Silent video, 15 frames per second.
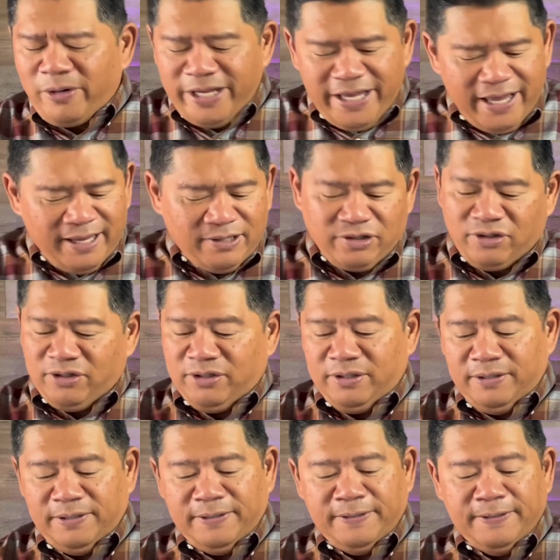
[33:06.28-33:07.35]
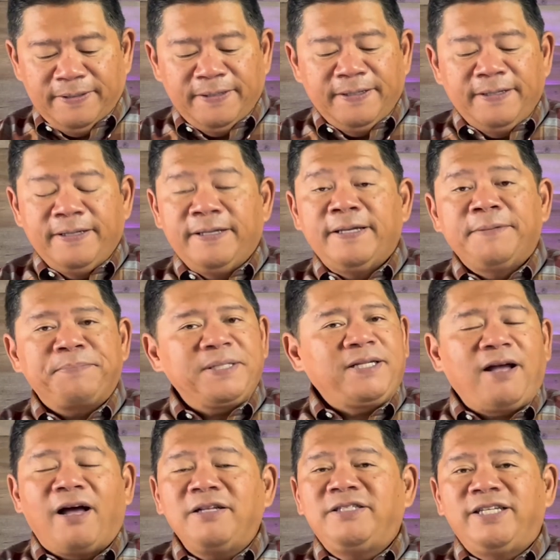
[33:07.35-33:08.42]
Yes. But
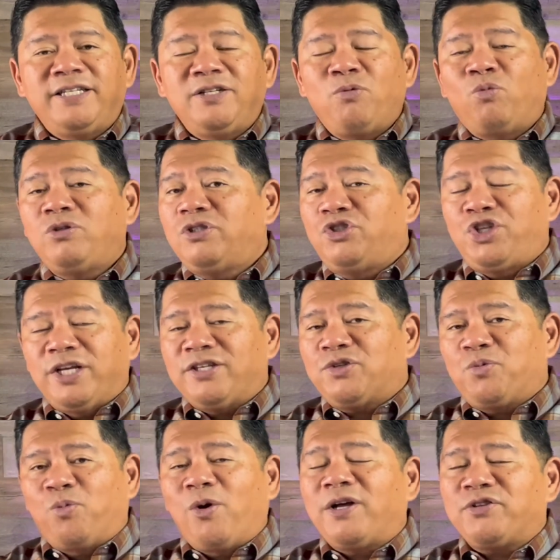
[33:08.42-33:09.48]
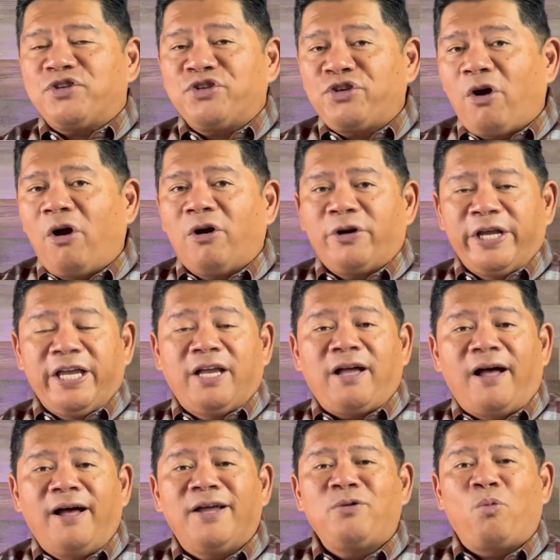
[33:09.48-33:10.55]
God didn't just want sorry.
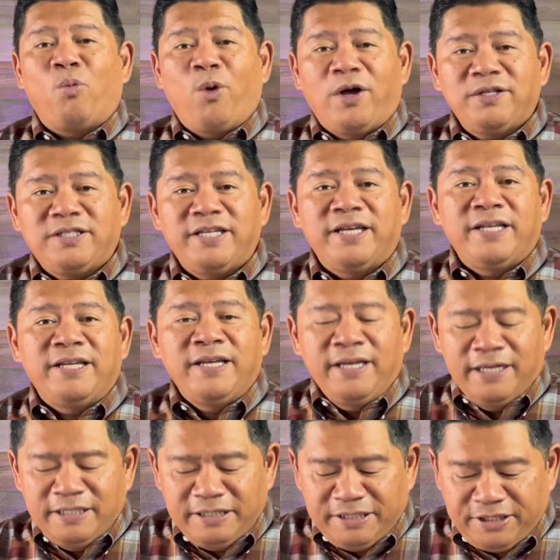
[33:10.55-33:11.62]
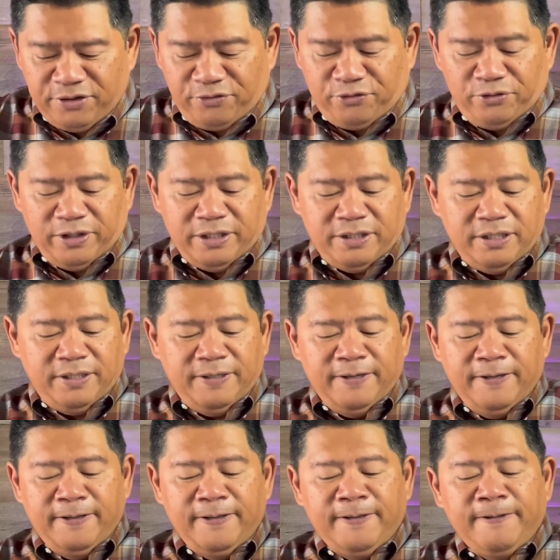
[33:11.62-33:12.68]
God wanted different.
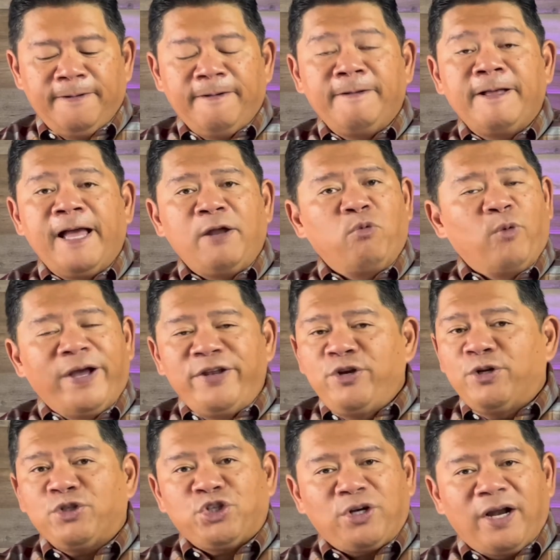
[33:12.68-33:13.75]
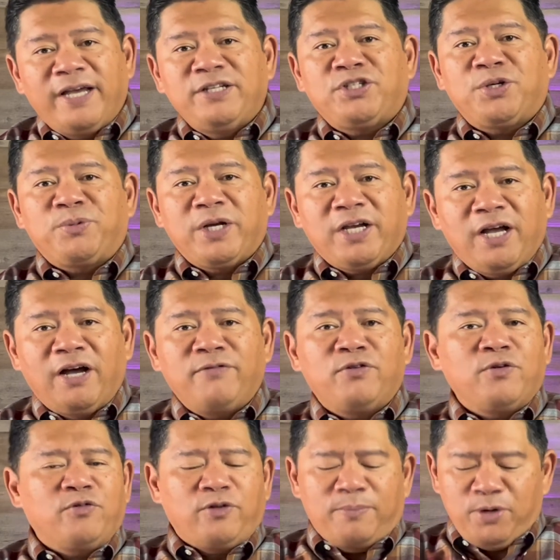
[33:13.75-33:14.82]
And when you're trying to
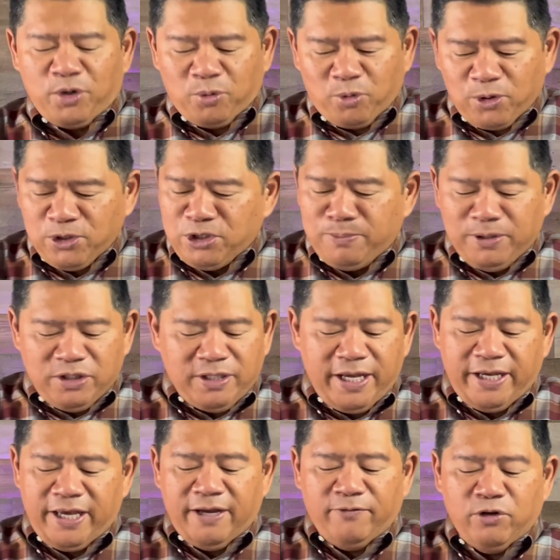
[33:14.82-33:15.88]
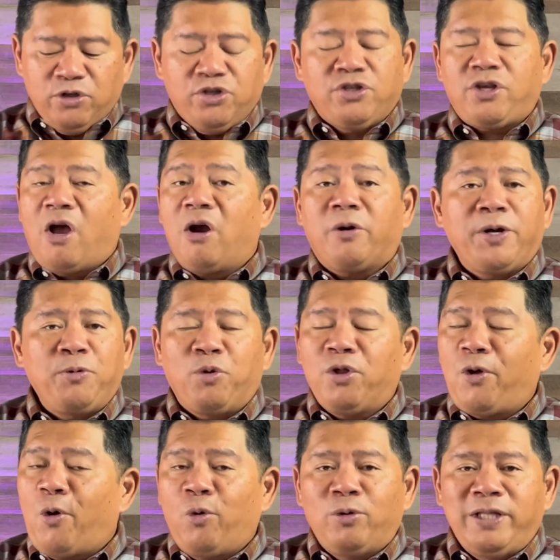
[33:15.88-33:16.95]
recover from your worst mistake ever, sorry
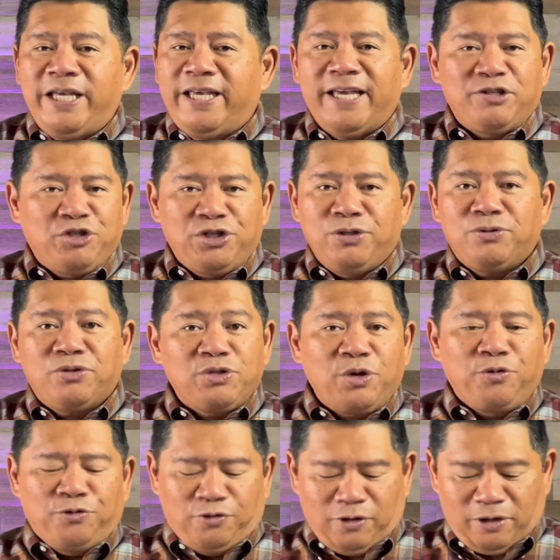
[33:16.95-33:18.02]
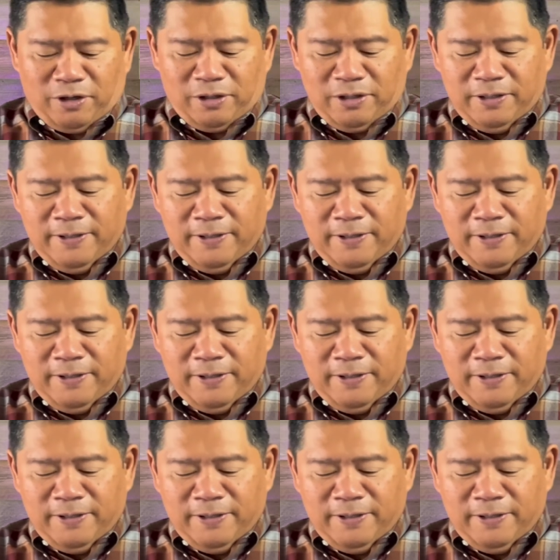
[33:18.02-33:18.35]
will only get you so far.